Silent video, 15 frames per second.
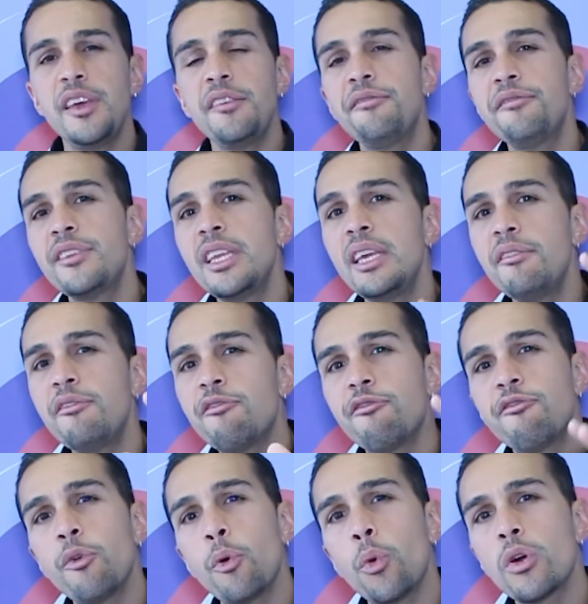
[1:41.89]

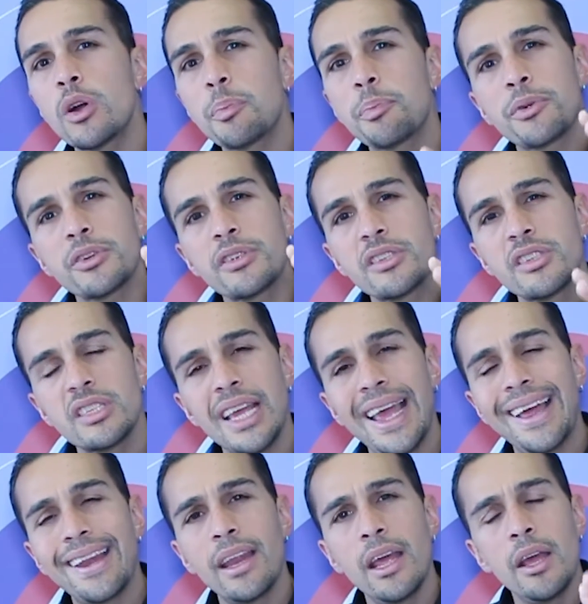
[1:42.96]

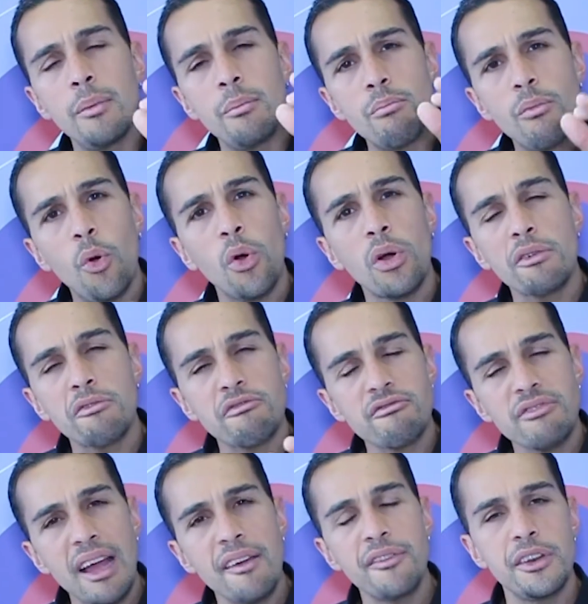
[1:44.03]
54% more
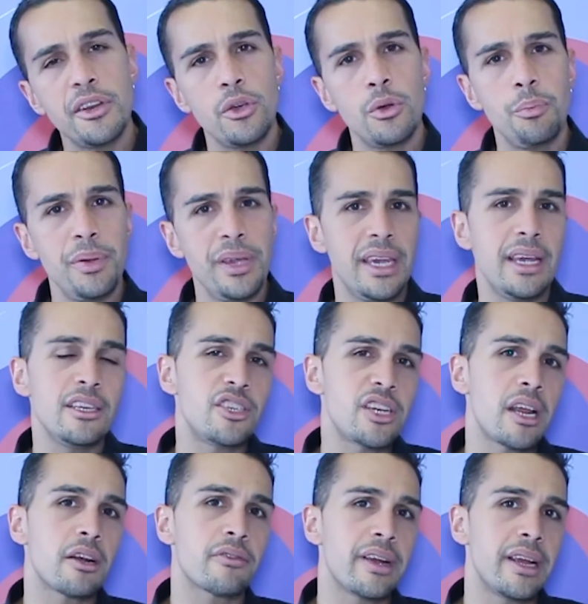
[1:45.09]
revenue being
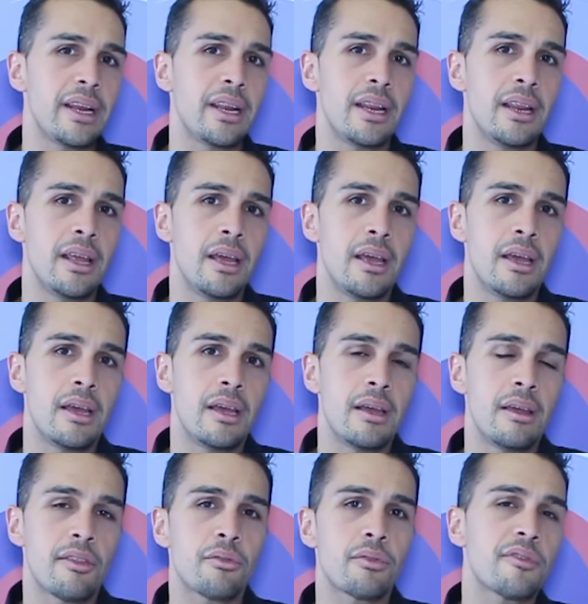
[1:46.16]
generated
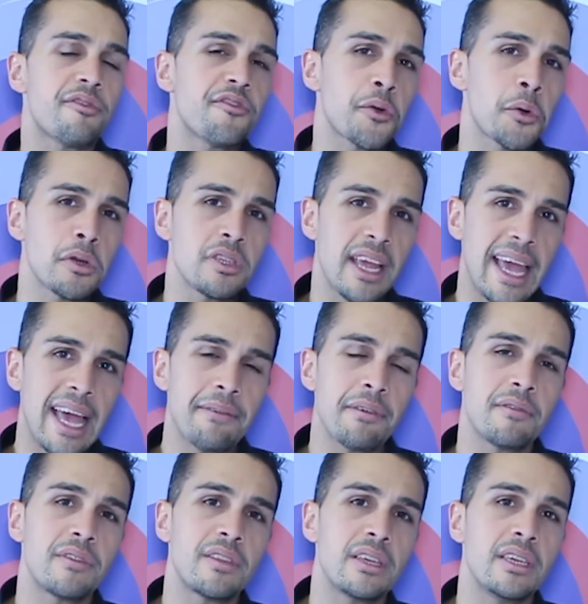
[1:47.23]
through the first half
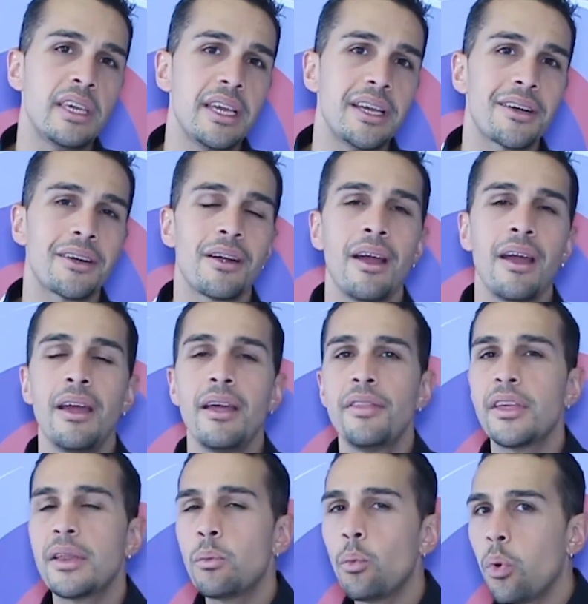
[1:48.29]
of the year
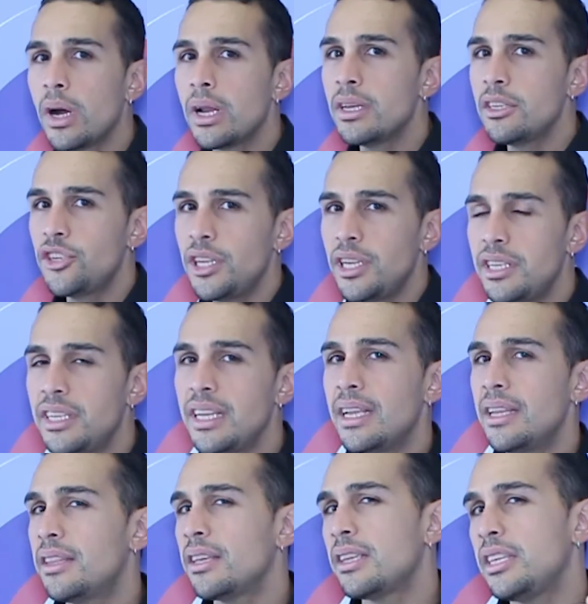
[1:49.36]
than what she
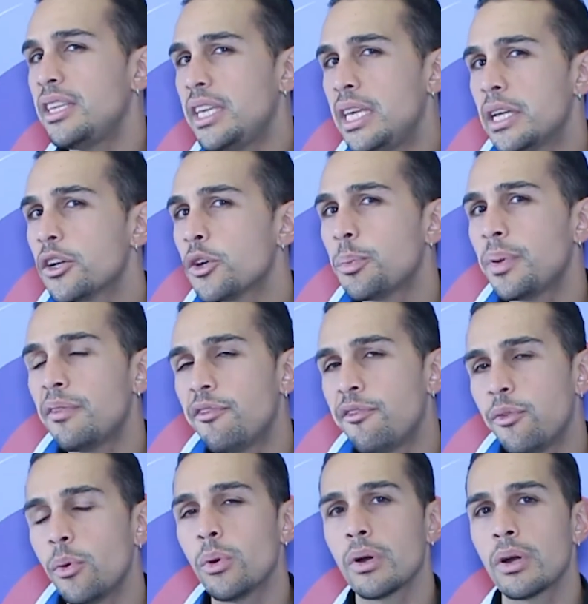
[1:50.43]
did the year
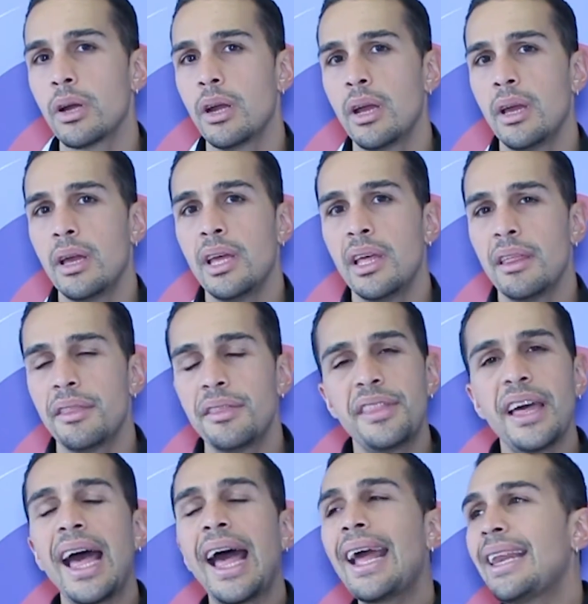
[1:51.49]
before.
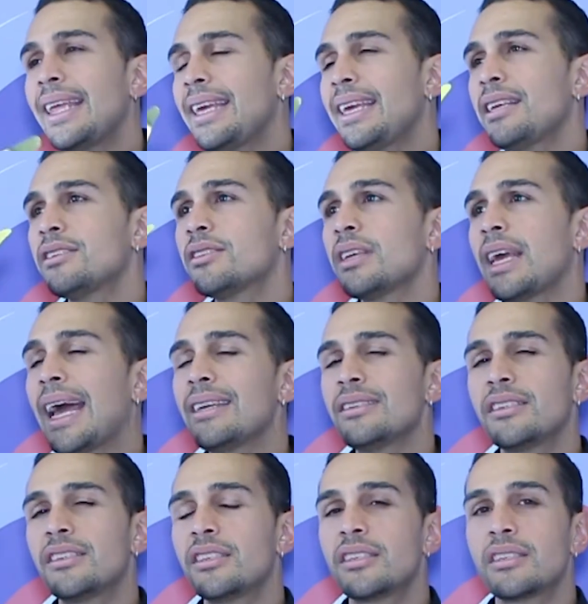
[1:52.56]
That is
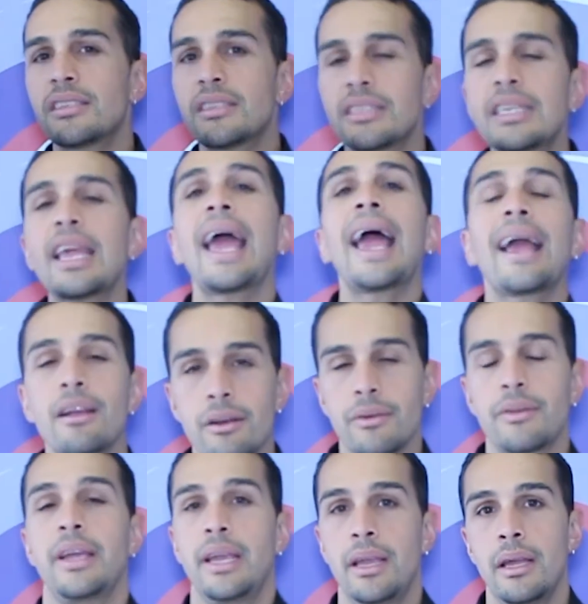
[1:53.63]

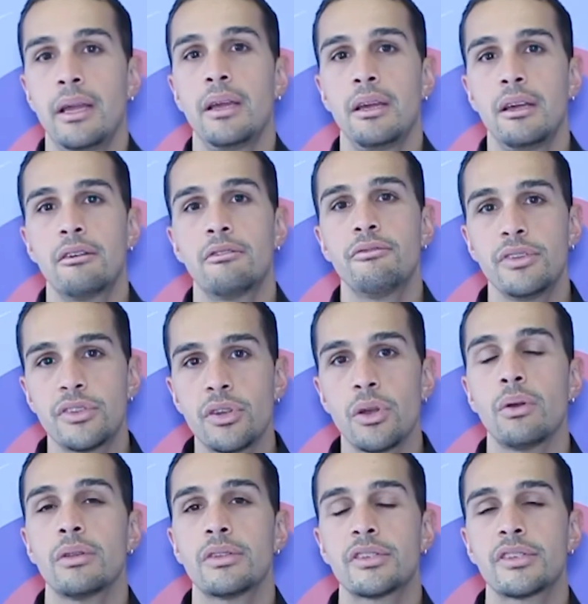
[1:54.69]
staggering
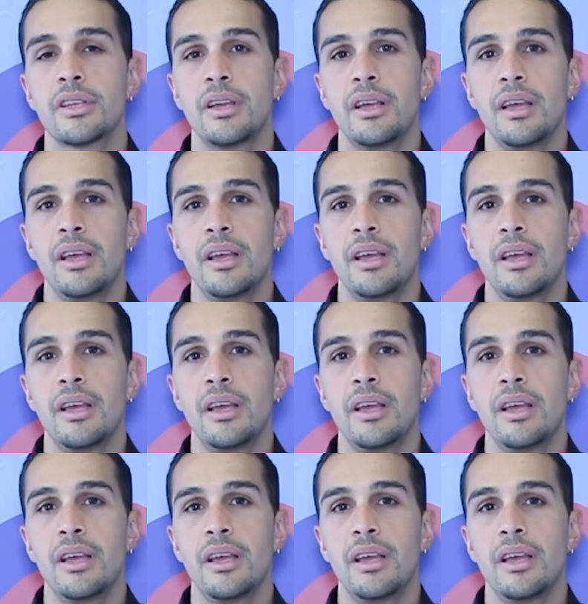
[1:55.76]
results.